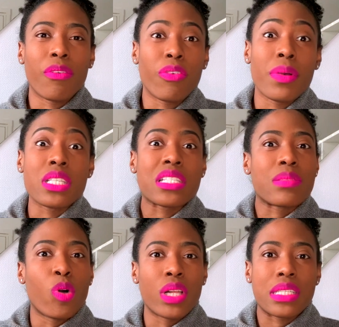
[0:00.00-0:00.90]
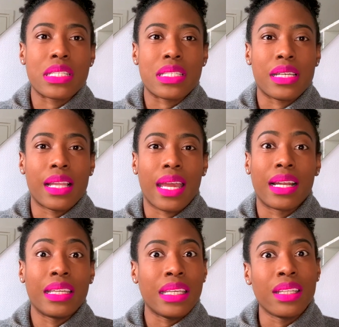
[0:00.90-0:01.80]
from a small city like
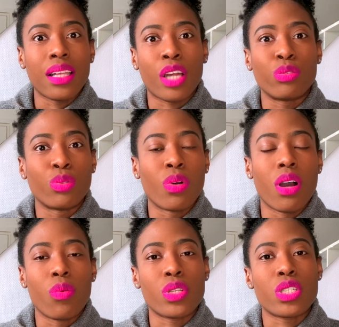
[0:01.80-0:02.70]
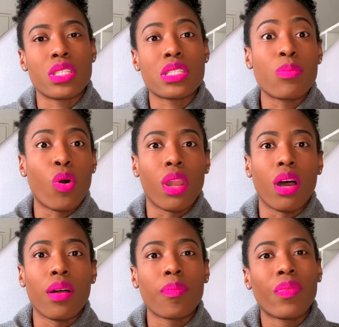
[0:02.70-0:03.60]
Lille and Rouen, which is
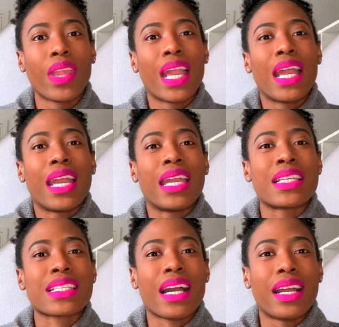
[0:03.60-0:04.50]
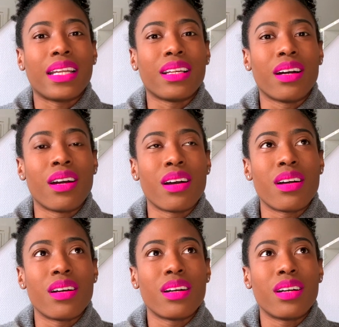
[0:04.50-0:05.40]
smaller, it's kind of
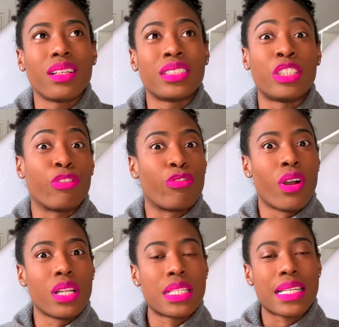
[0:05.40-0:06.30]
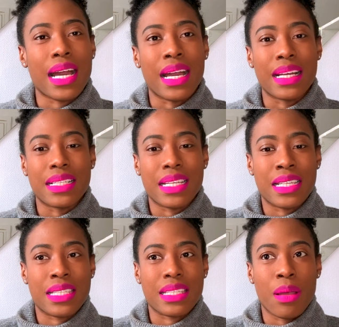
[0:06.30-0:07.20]
different and
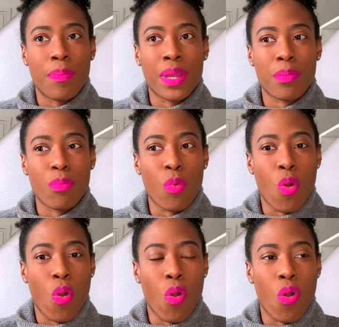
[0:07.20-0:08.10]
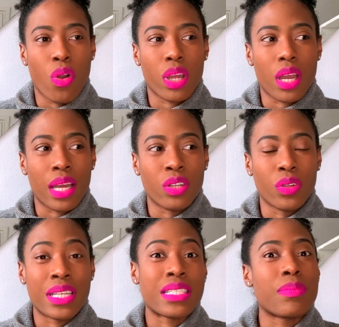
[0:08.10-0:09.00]
it's a bit more, I don't know,
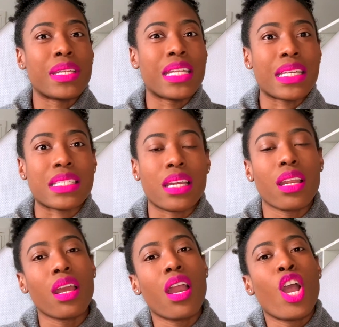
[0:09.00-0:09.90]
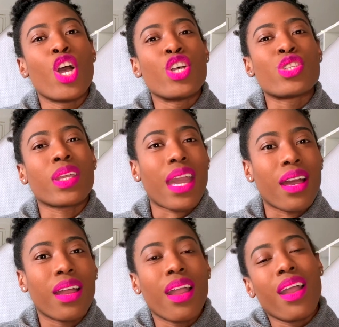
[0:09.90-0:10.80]
intimidating. So
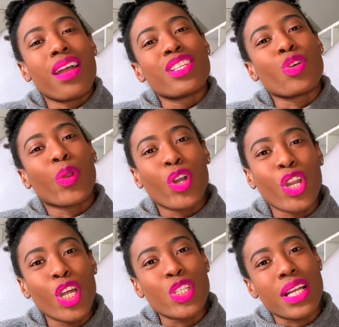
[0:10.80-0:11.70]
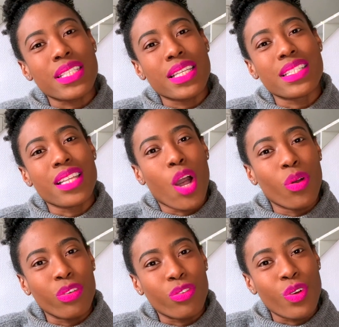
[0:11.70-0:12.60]
yeah, so we're going to address this now
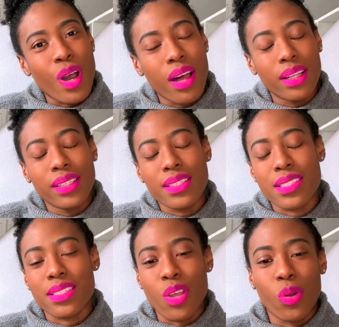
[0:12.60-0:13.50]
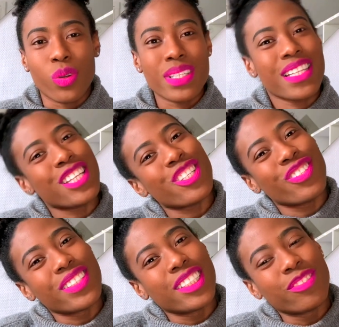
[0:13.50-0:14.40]
and for all, so stay
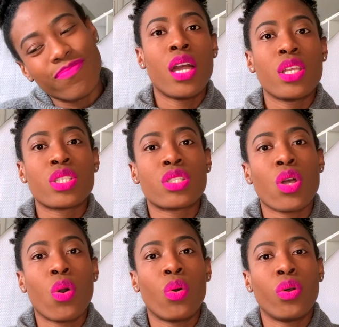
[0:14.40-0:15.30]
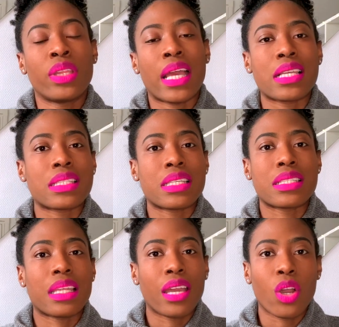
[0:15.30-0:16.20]
tuned. So there's this
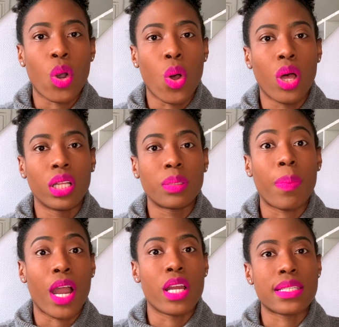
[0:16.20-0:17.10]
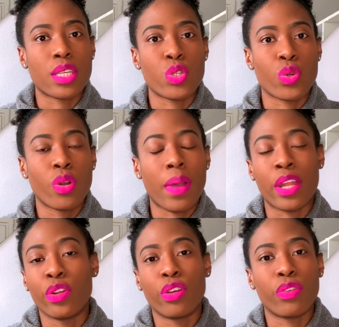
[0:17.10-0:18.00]
thing called Paris syndrome. I
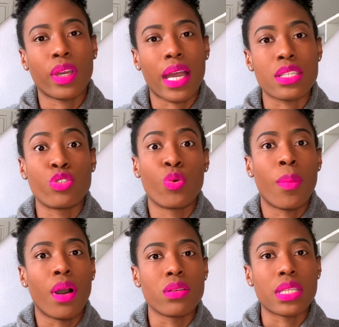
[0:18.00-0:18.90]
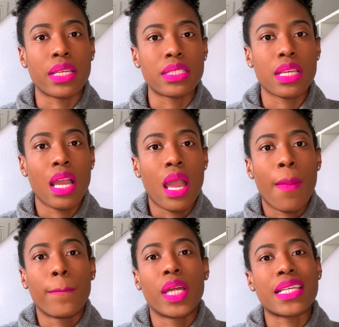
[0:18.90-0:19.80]
don't know if you guys know about it,
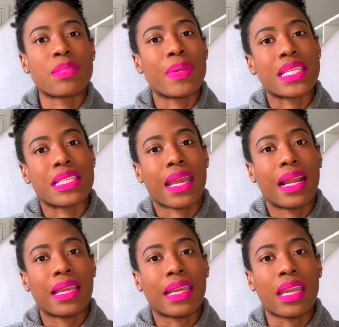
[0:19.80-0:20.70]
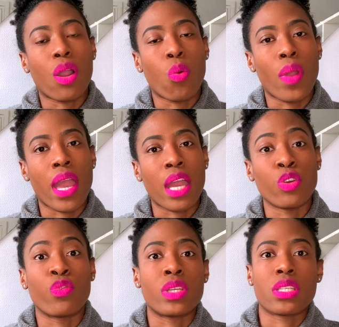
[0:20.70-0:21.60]
but it's basically where you
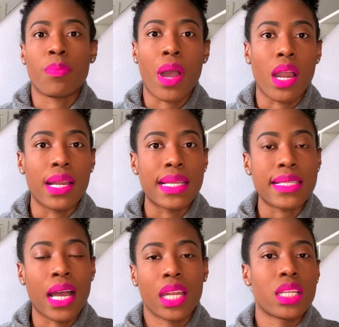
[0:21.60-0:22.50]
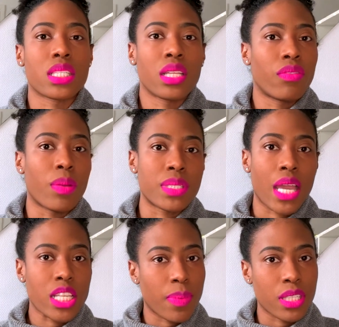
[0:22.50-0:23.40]
visit Paris and it doesn't live up to your
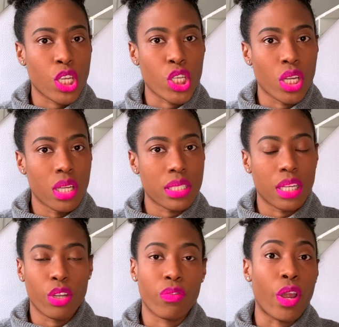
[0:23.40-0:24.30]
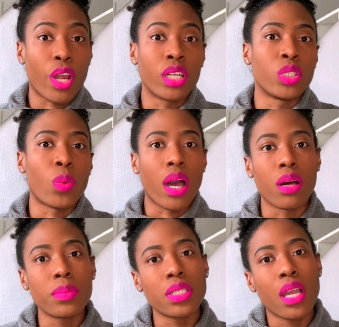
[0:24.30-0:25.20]
expectations and you're very
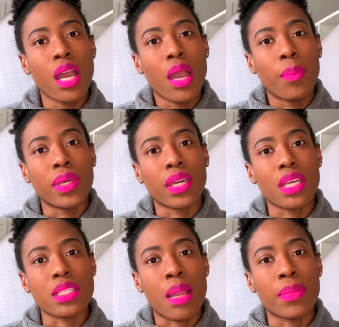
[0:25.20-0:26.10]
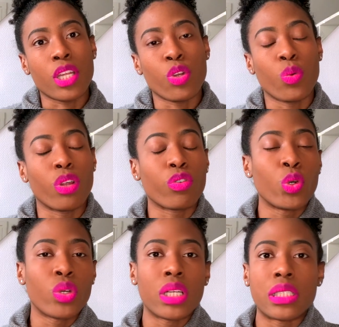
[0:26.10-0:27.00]
underwhelmed because, you would have
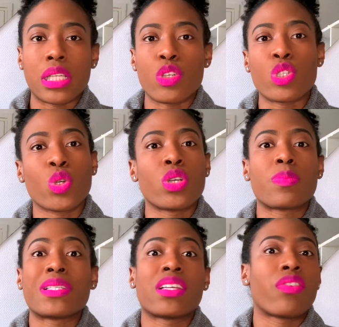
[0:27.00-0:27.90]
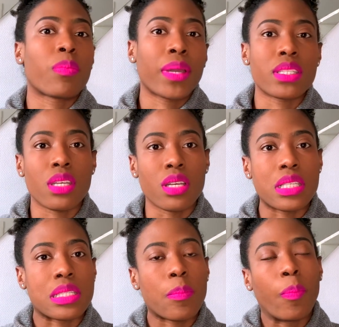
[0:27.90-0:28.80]
Googled and you saw specific pictures